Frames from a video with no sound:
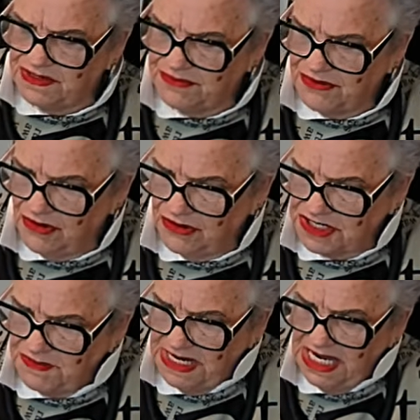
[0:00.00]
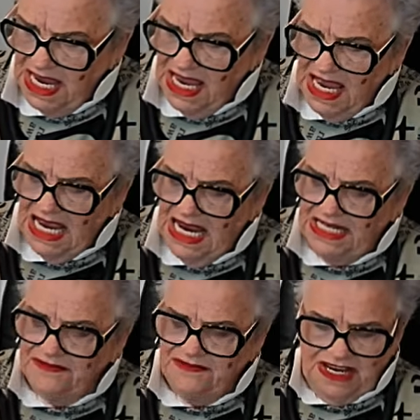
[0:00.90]
surprise me.
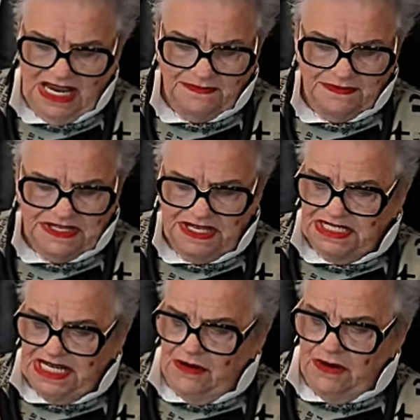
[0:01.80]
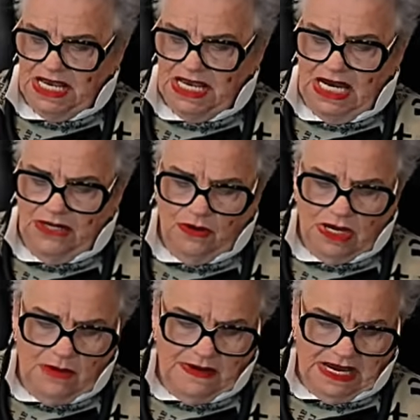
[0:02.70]
Eight of Cups, the Tower card, I'll
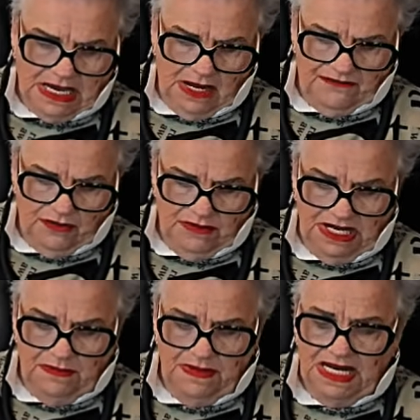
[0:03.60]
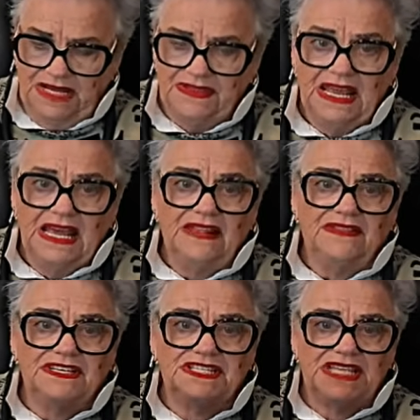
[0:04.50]
go back over him in a minute.
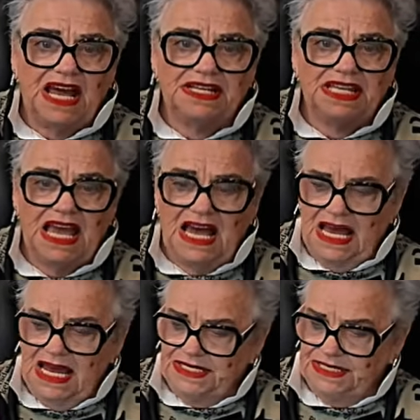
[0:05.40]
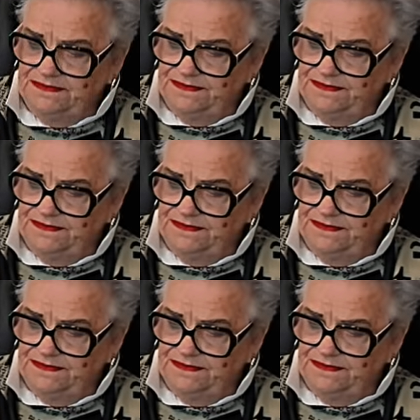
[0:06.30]
The Sun card,